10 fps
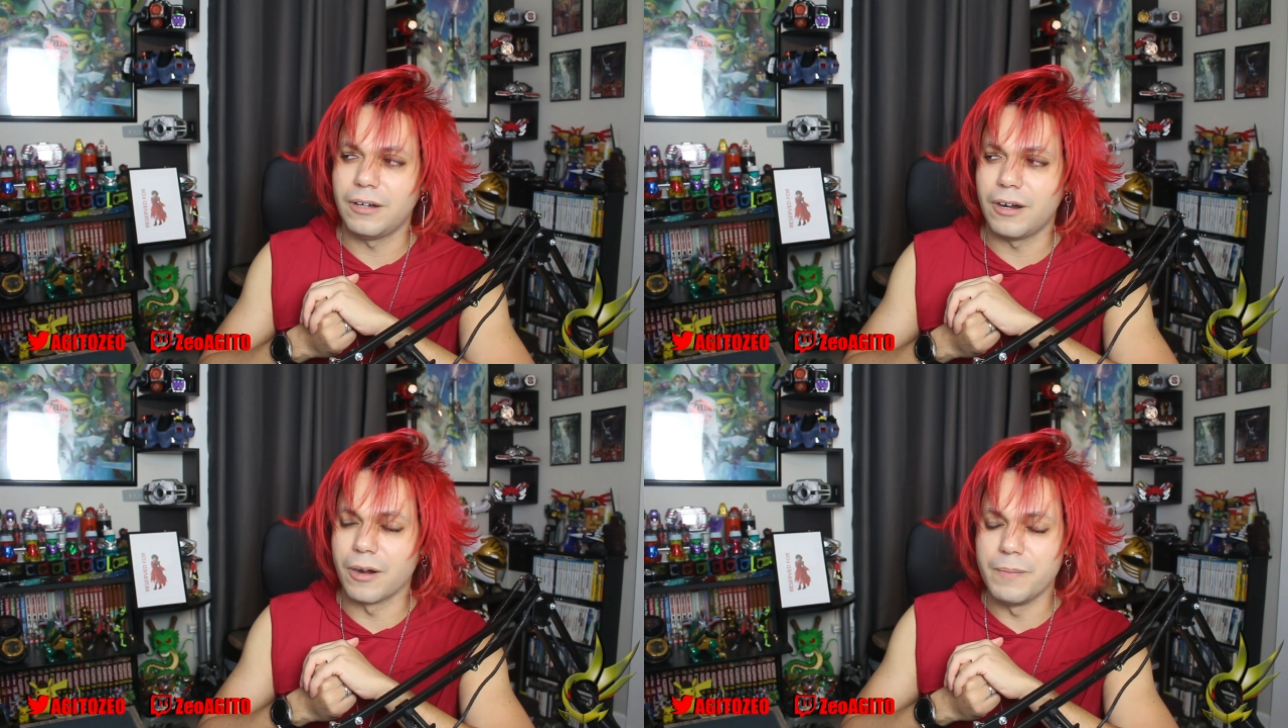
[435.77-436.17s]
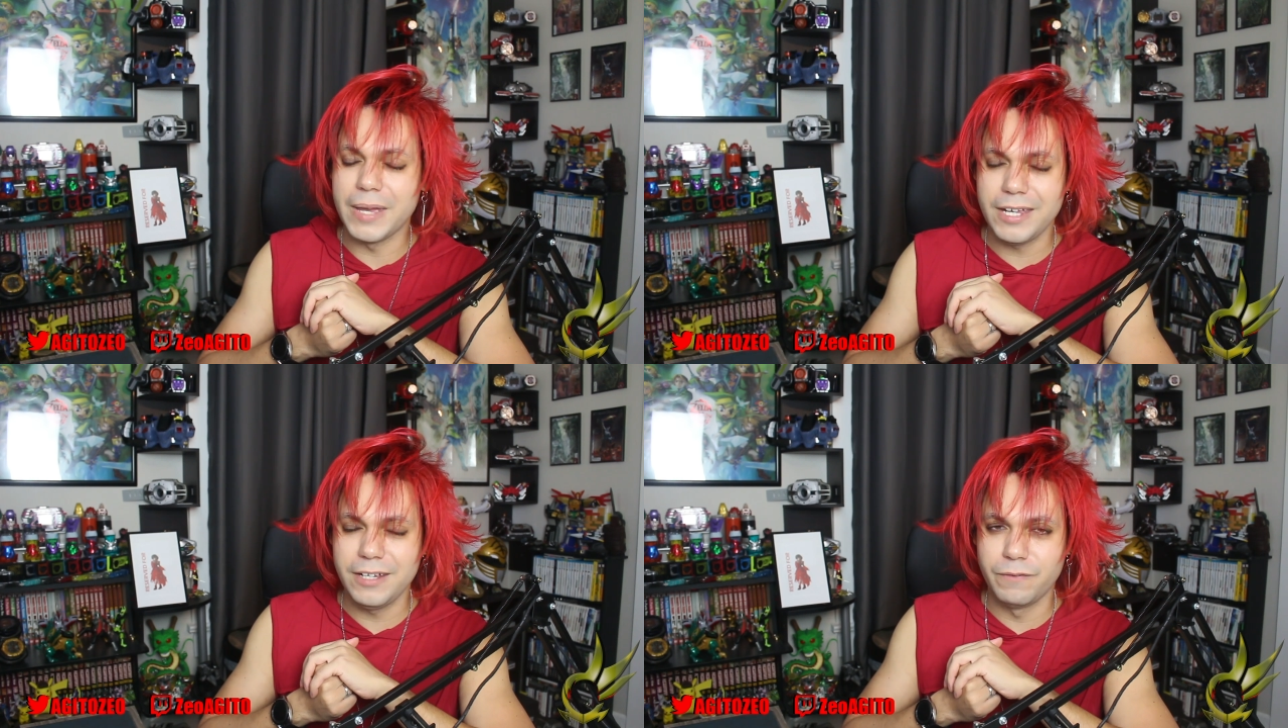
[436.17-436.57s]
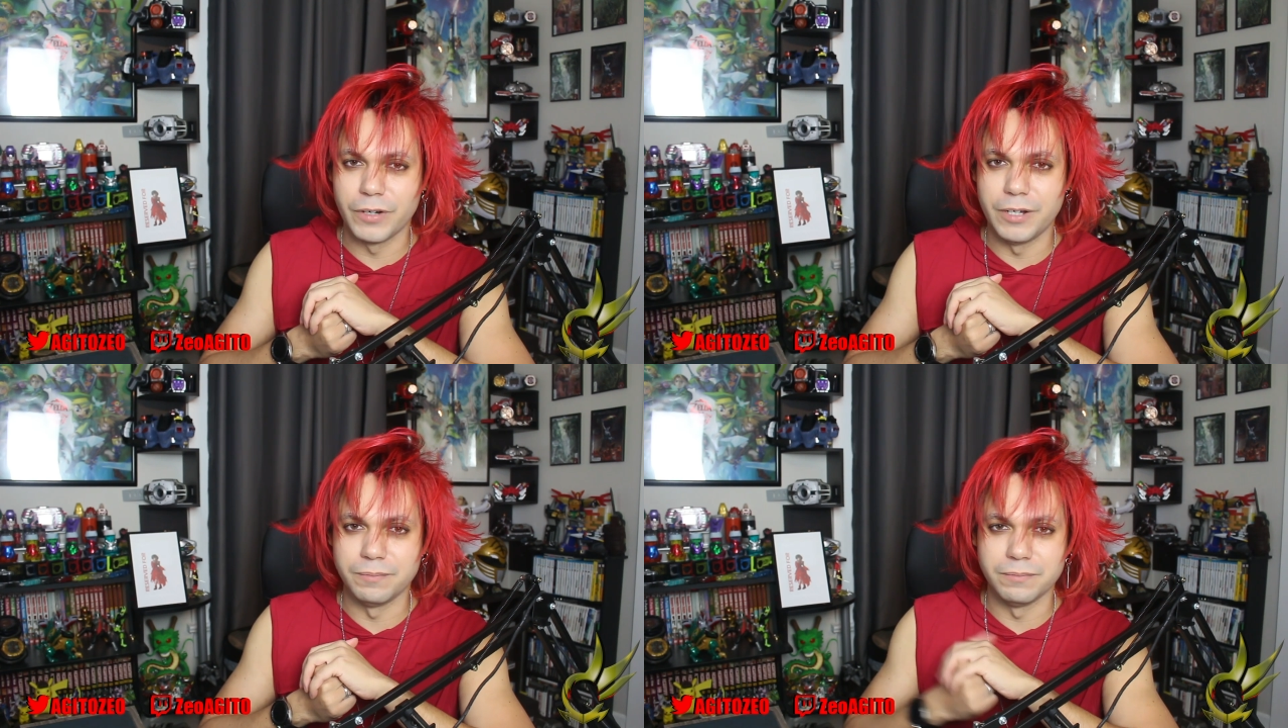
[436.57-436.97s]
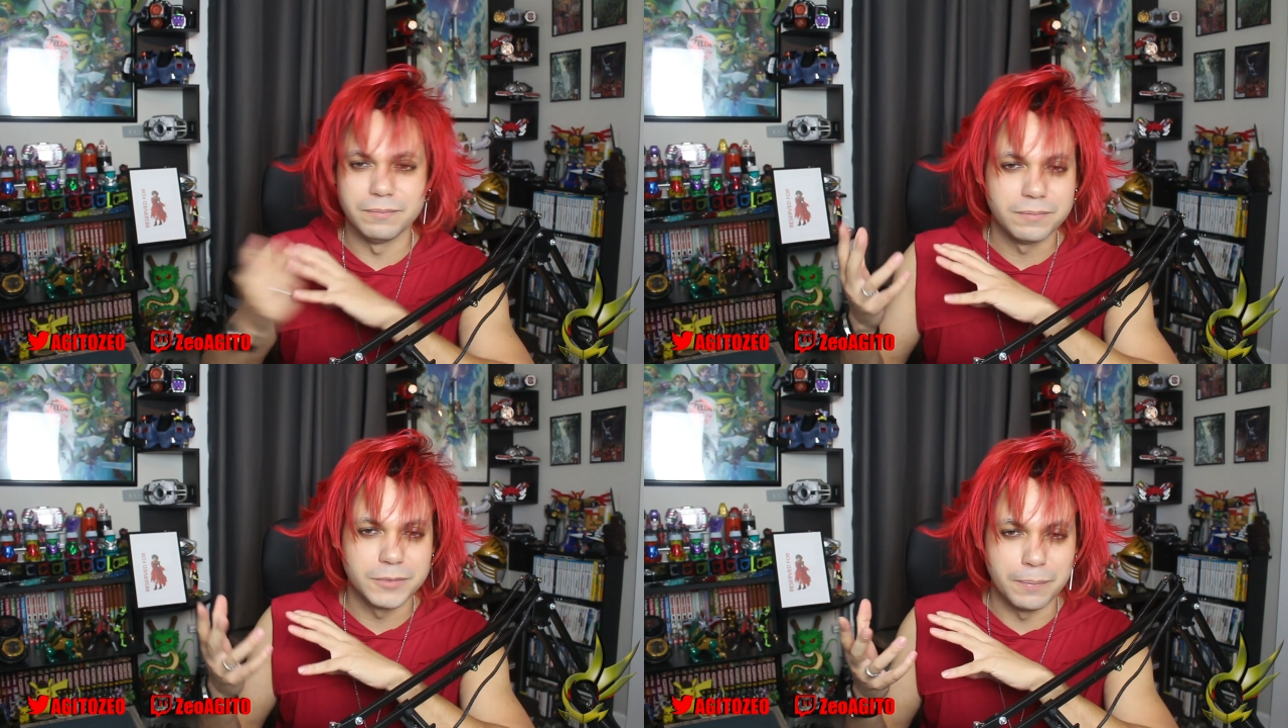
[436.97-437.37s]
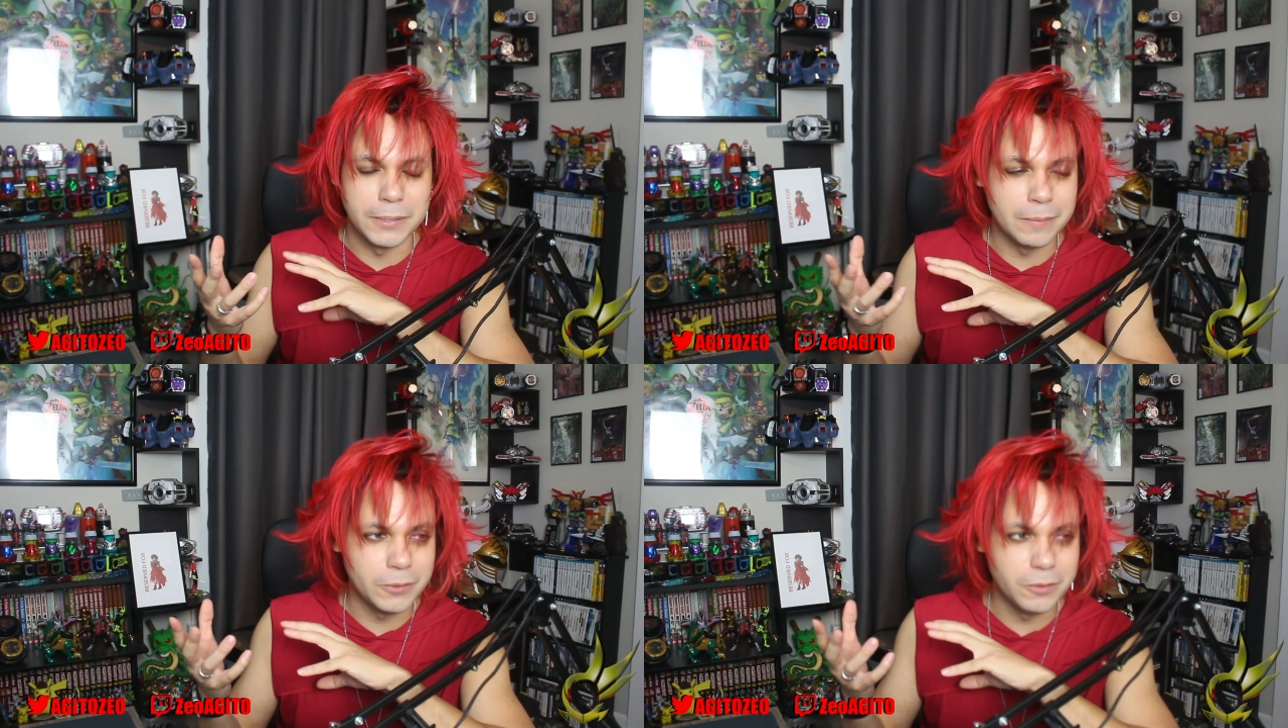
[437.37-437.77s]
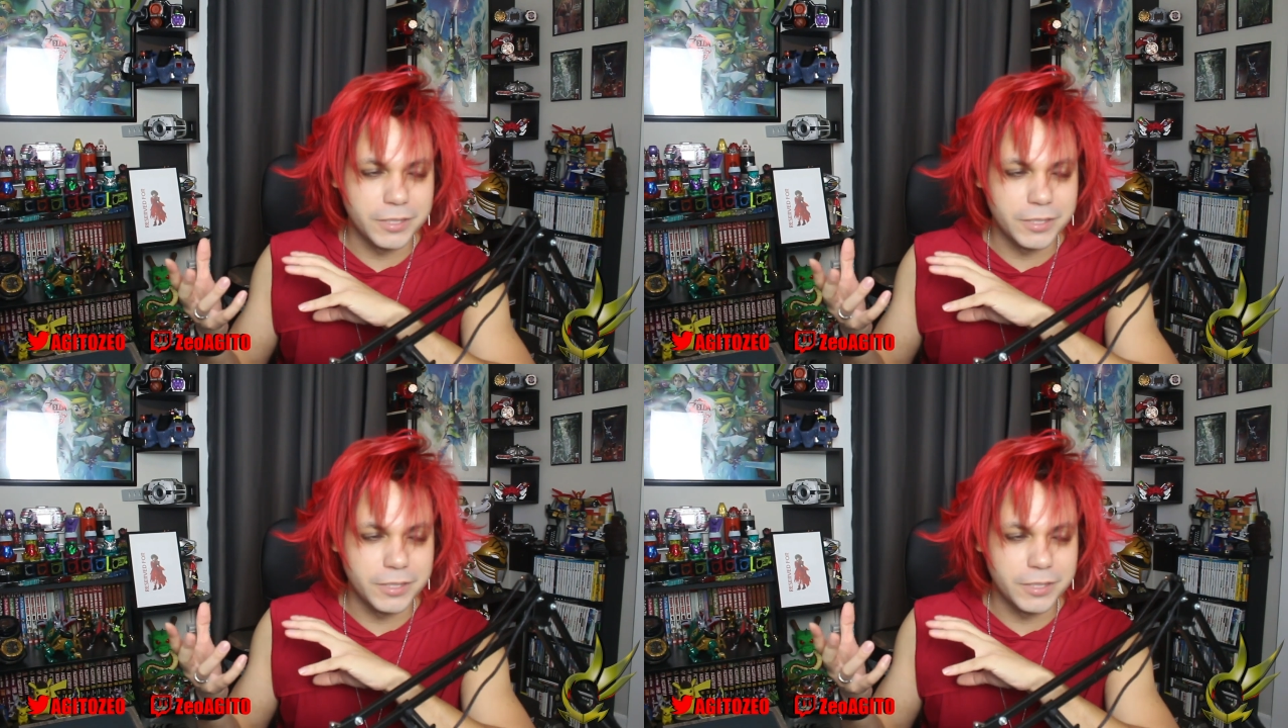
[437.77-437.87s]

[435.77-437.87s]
are made from the people